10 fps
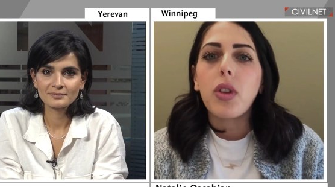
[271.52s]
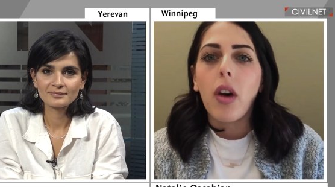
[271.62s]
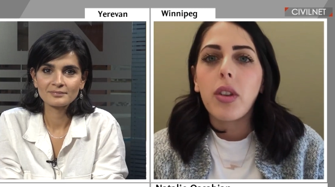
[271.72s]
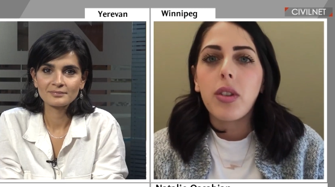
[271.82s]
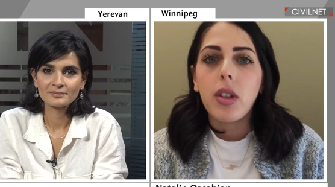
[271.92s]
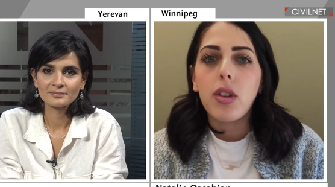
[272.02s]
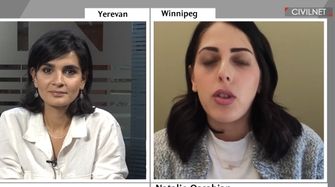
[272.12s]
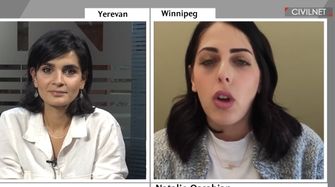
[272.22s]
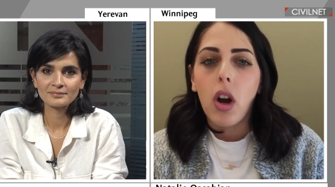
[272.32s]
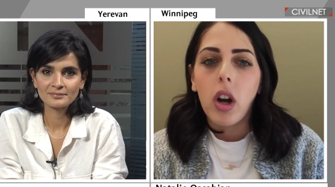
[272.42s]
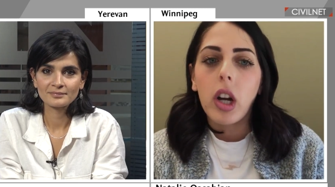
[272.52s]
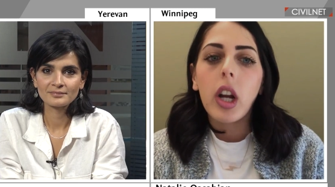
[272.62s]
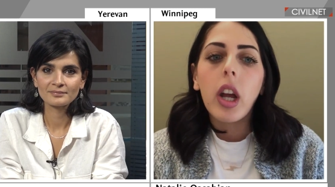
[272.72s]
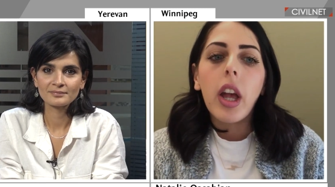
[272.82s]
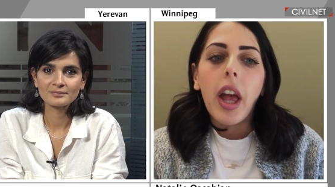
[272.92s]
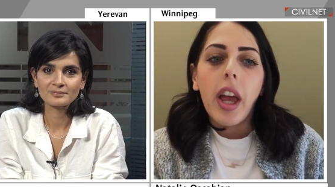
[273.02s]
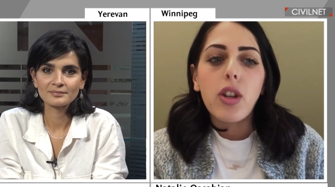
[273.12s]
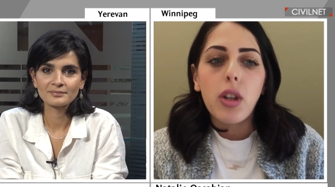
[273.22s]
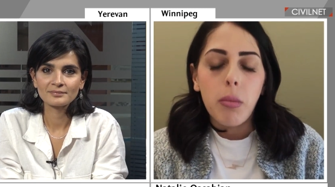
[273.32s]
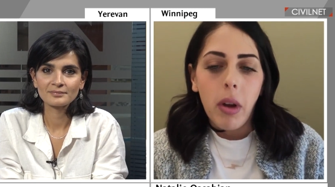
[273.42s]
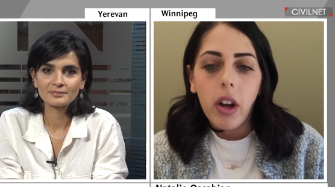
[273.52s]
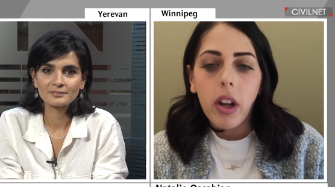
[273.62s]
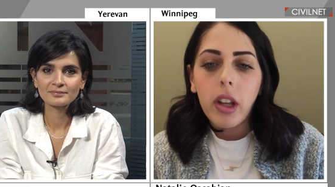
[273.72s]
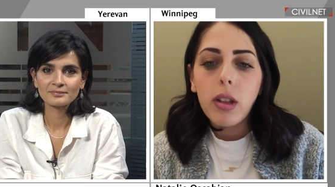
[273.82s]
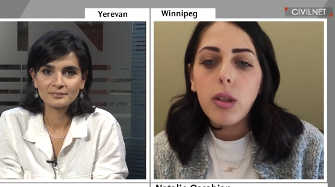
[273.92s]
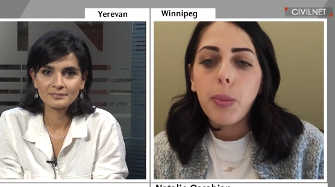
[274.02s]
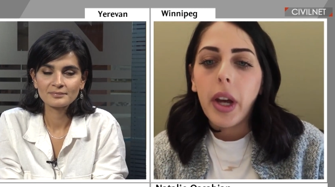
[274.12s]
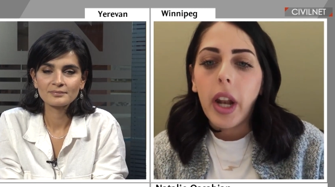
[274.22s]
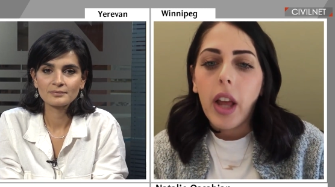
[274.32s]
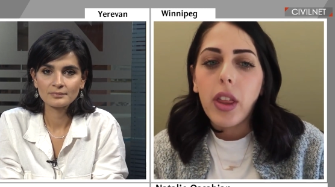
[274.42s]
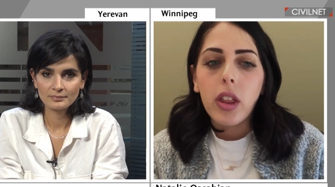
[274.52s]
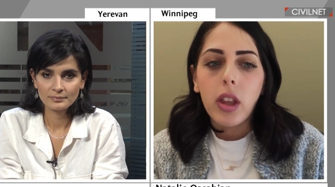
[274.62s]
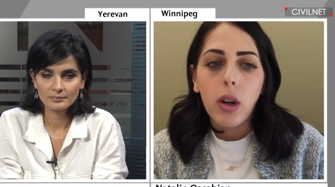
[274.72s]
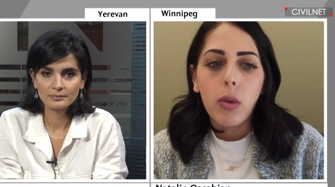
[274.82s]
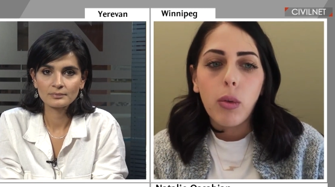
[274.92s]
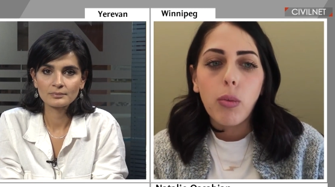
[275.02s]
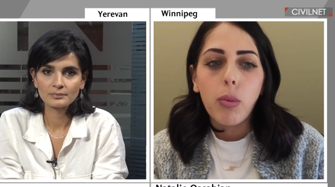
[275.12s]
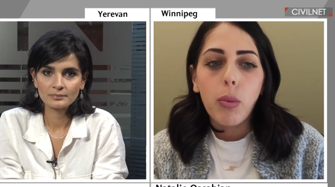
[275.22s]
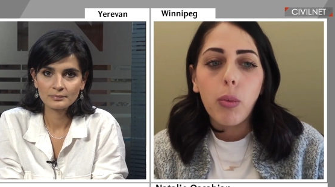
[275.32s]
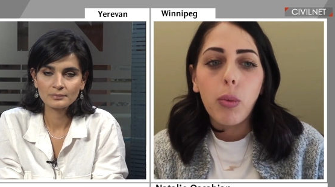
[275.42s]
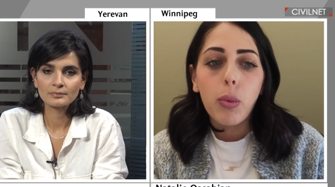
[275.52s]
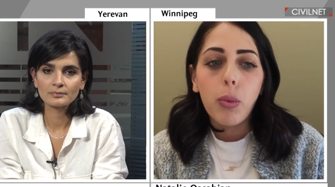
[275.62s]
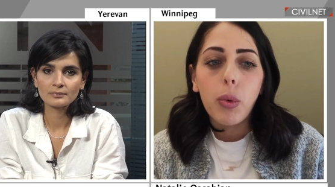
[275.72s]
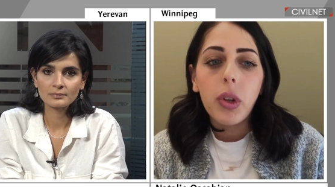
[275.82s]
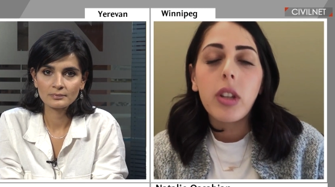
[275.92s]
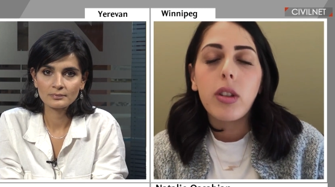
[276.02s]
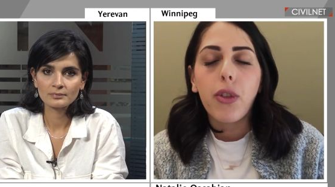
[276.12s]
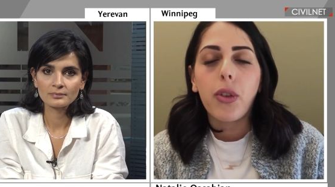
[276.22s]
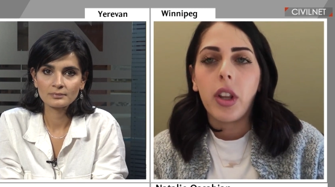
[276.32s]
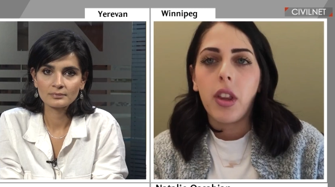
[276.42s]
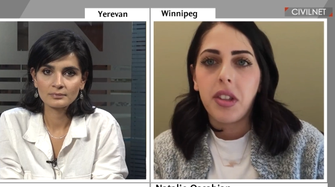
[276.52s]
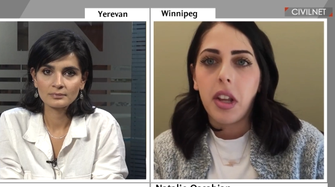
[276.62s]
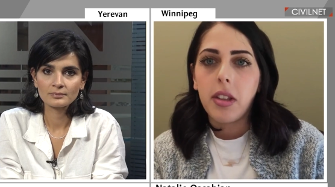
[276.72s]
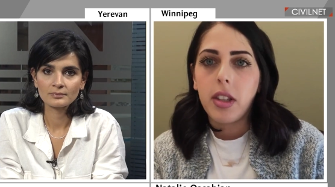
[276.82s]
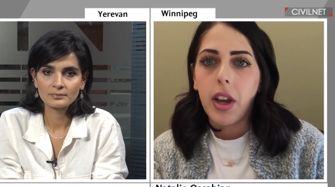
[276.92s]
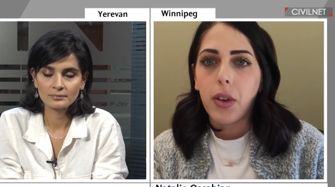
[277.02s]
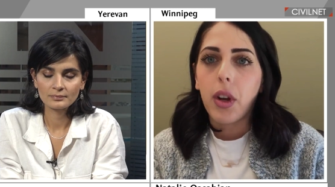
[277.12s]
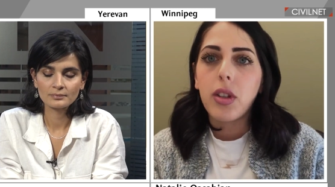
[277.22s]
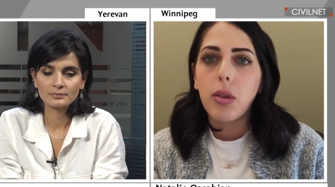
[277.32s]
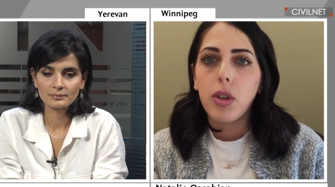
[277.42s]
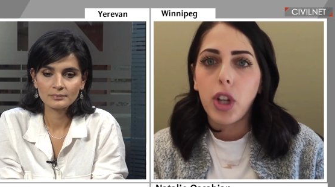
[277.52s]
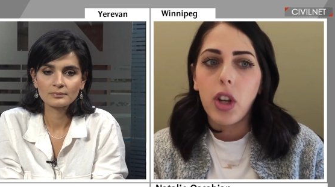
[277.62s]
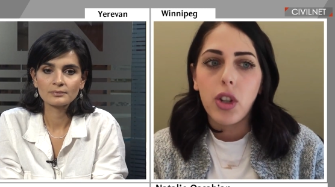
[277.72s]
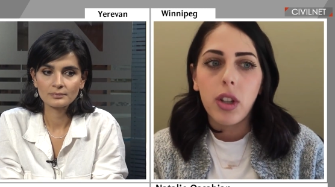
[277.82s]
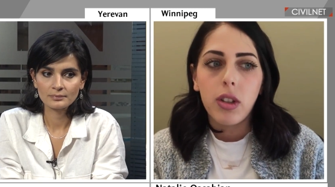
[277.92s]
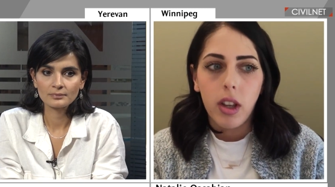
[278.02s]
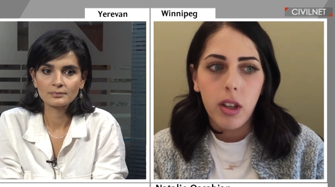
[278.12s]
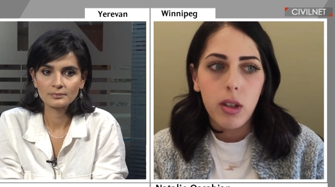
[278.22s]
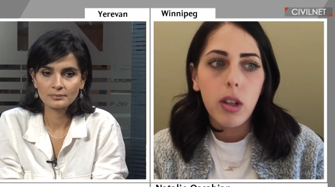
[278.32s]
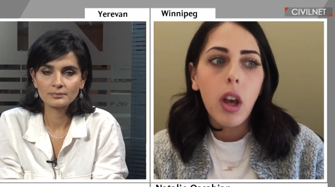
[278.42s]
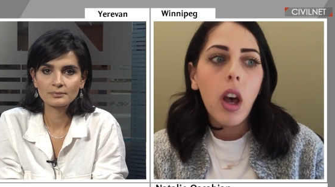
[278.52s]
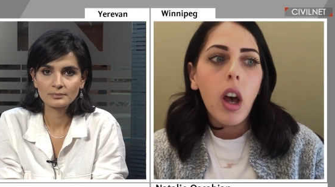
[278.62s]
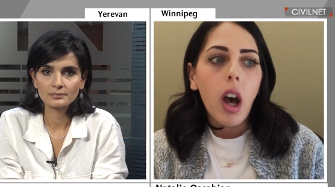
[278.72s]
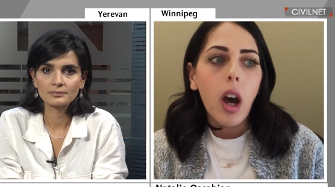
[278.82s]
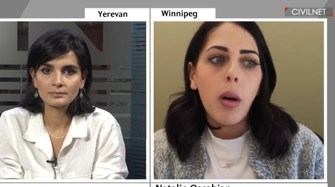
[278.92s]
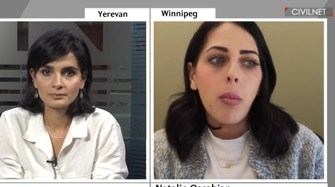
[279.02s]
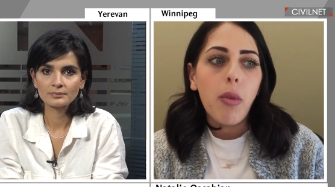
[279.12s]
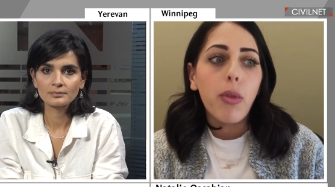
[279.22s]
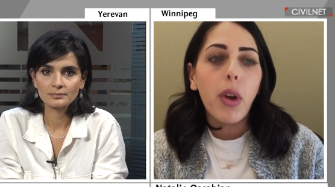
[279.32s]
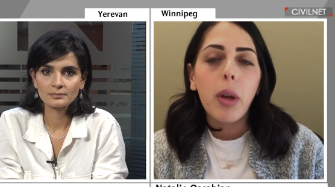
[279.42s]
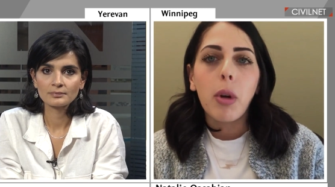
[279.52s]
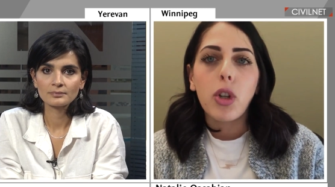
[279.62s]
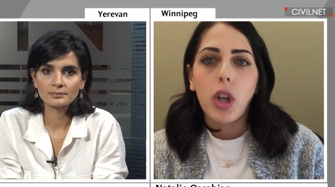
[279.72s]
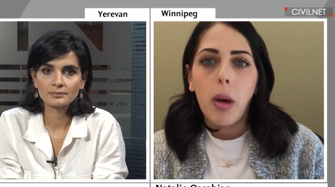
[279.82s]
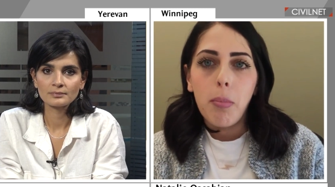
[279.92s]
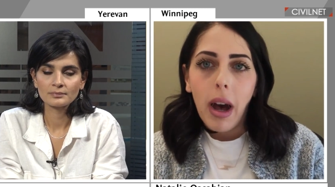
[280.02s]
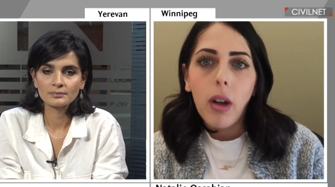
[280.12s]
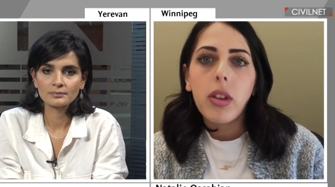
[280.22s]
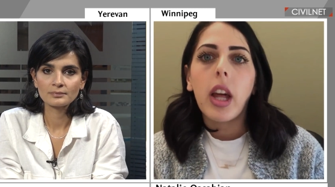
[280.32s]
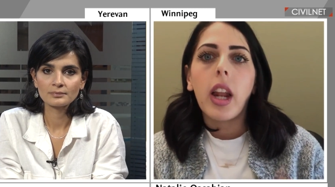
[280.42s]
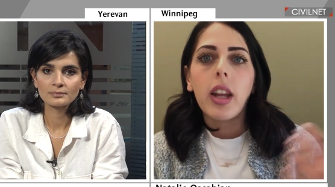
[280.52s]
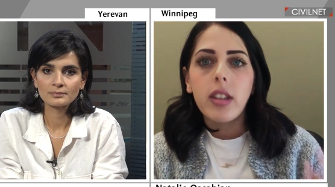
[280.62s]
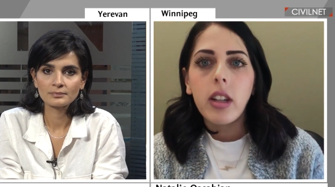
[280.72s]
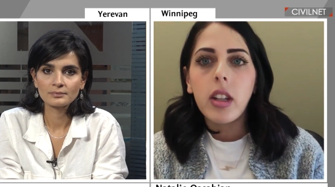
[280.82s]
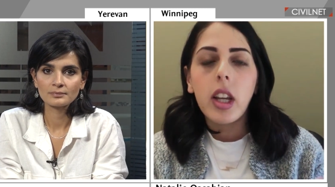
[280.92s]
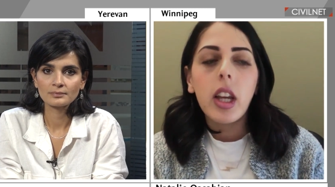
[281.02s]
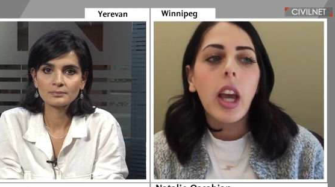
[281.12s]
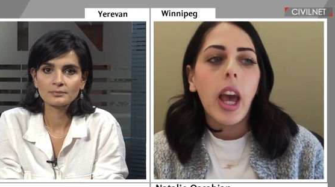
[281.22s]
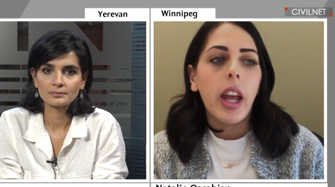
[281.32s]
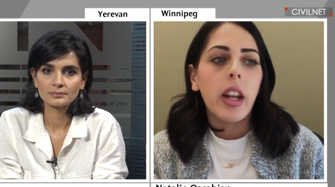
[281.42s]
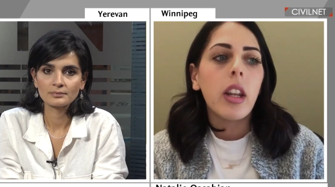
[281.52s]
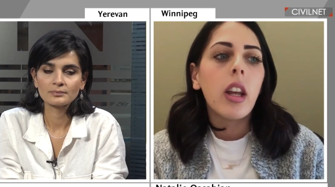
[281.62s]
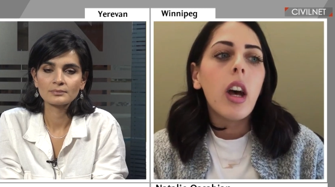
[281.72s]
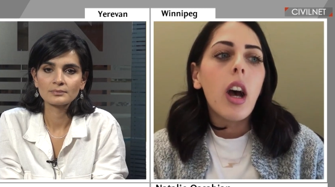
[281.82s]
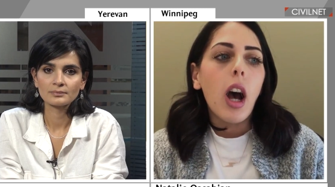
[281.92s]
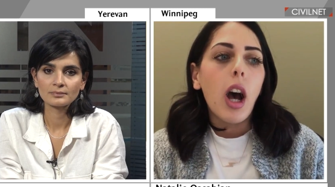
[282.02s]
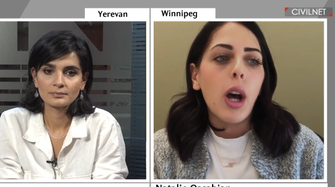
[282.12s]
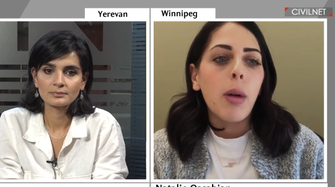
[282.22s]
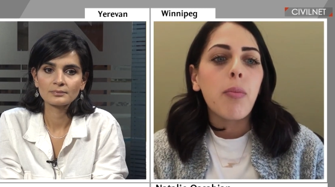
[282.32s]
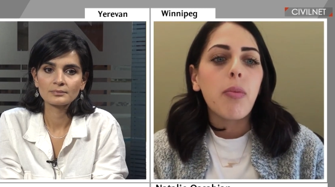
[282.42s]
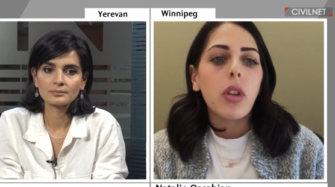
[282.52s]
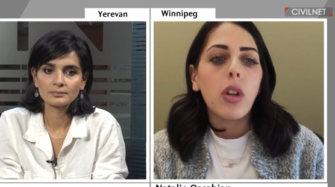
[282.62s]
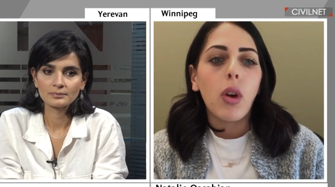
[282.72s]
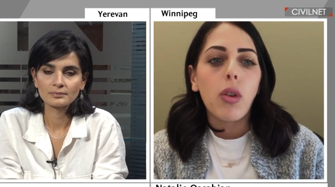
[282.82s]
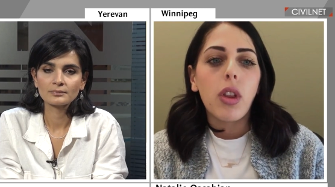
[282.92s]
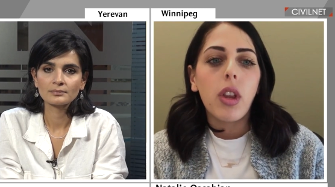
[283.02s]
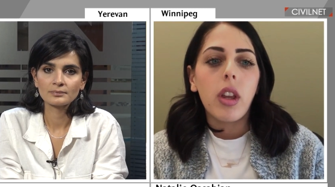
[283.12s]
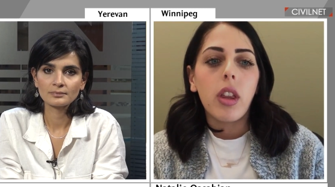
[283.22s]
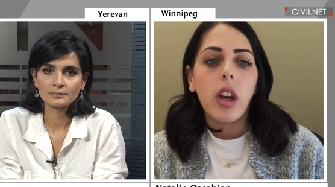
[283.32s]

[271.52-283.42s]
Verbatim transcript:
Speaker 1: obviously star Asian Americans, but I think they're really different in the sense that Crazy Rich Asians is very much about that identity and, the